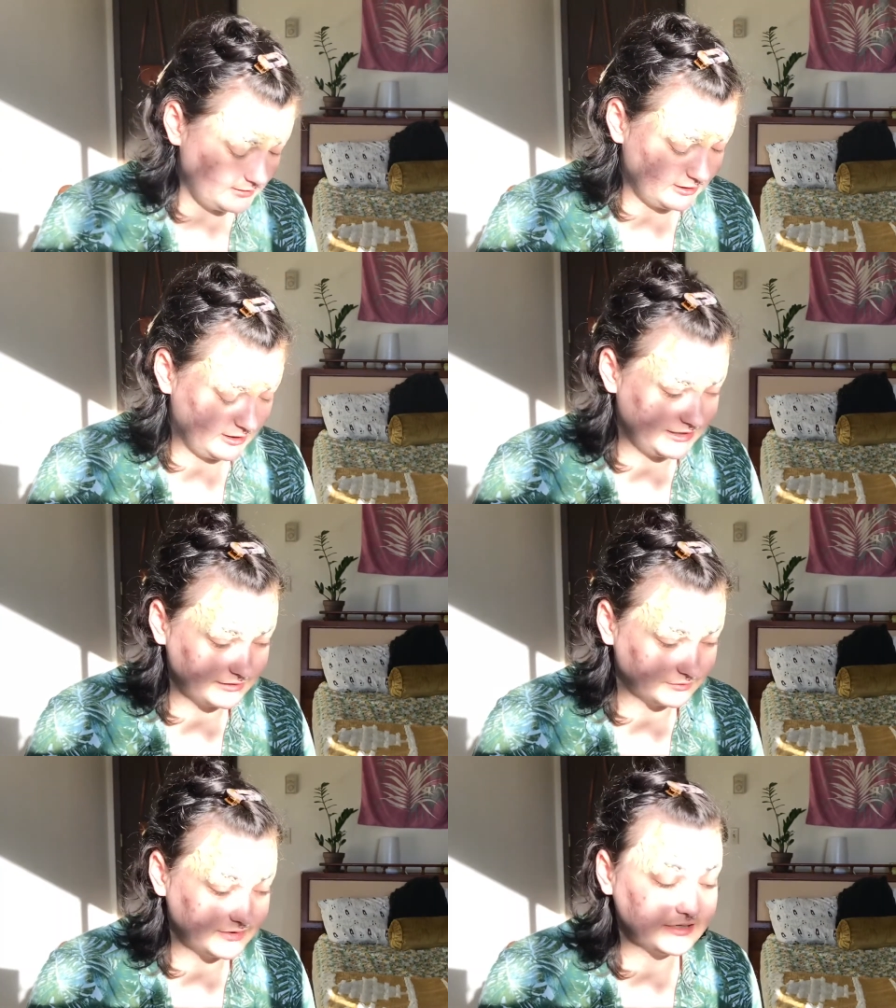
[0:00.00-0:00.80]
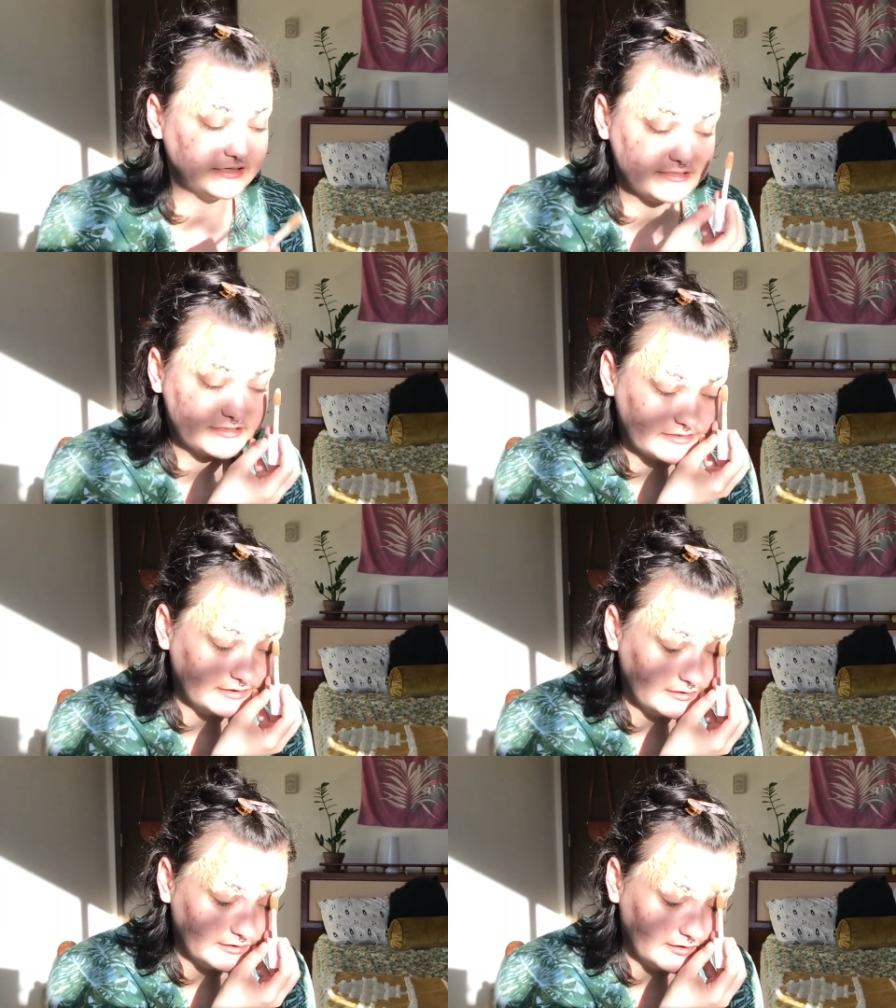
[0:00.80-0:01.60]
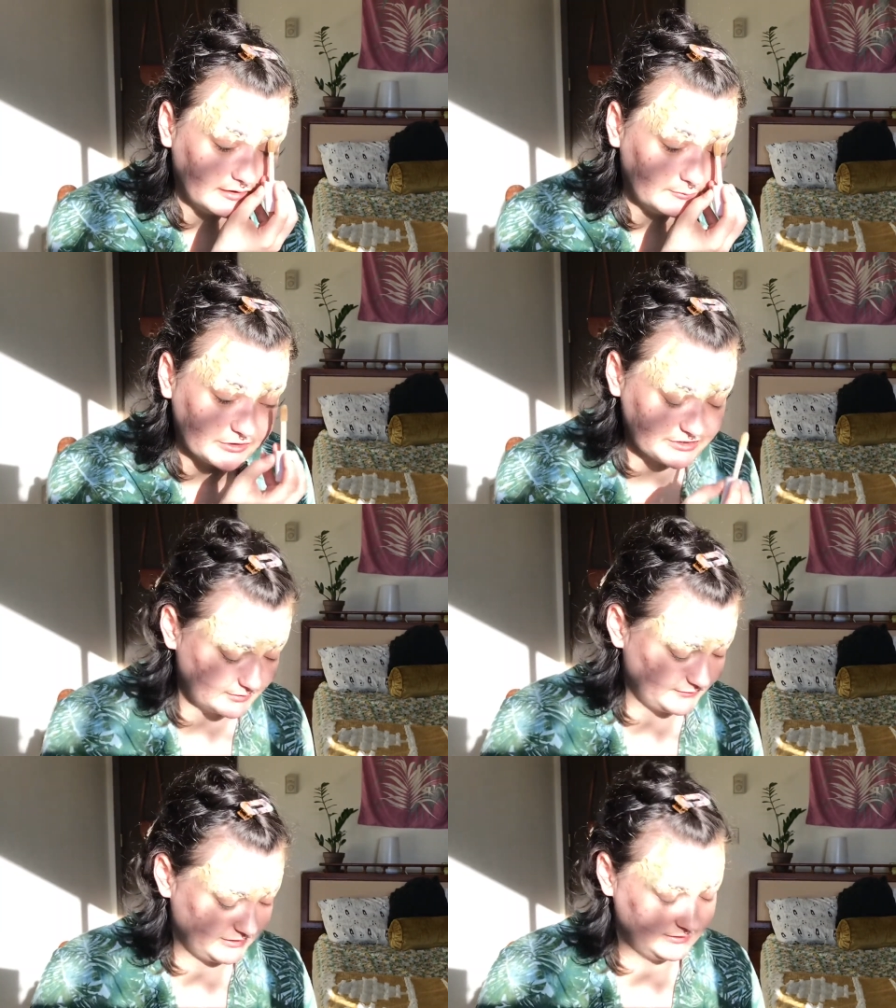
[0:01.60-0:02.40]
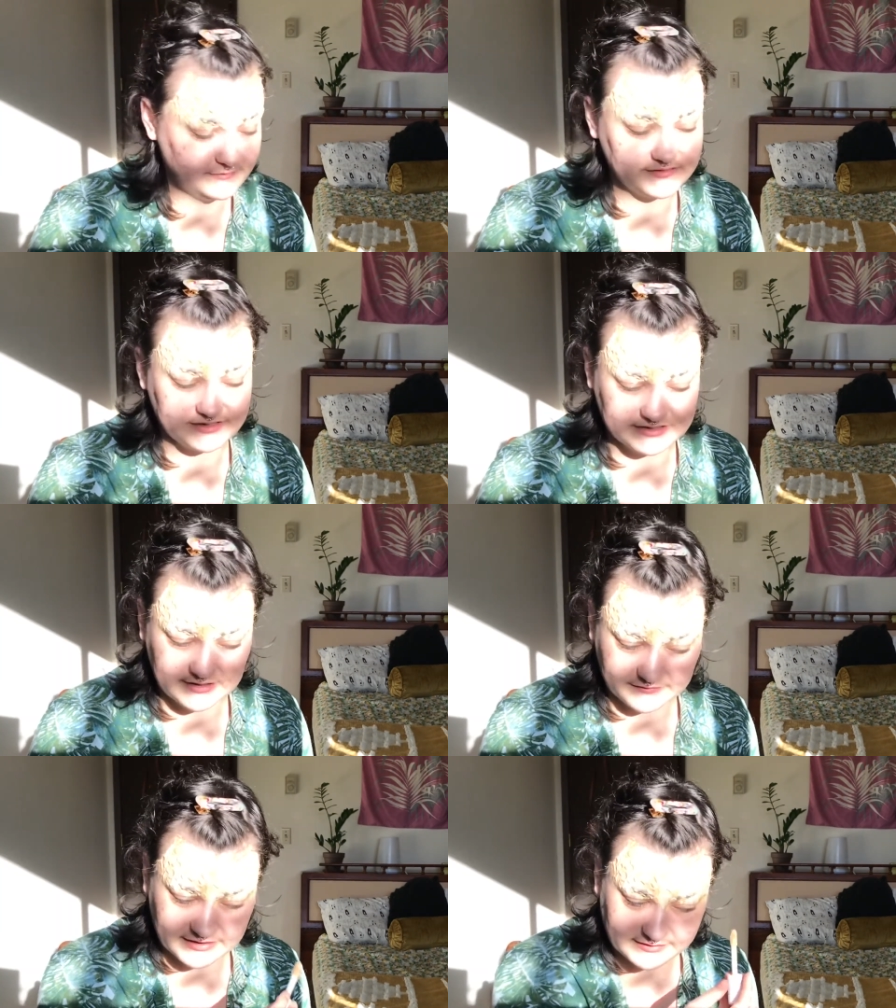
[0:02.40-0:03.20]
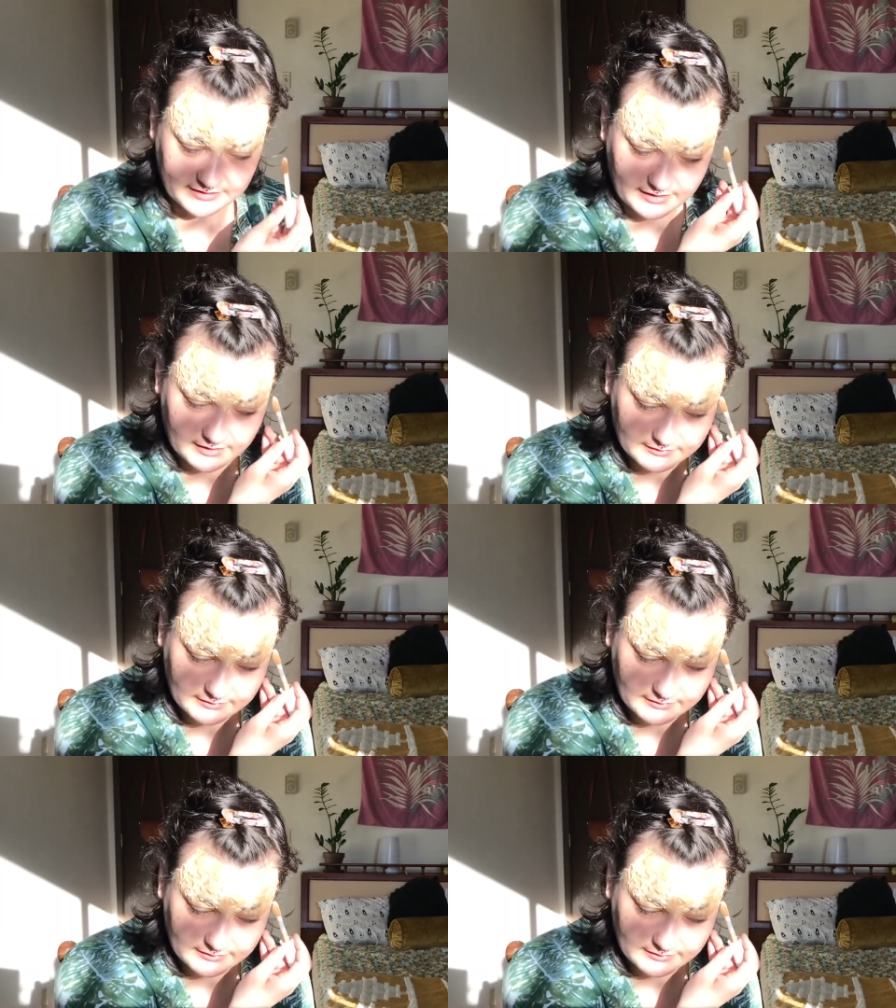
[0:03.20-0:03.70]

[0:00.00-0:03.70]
uh, ingredients and uh, preservatives and stuff like that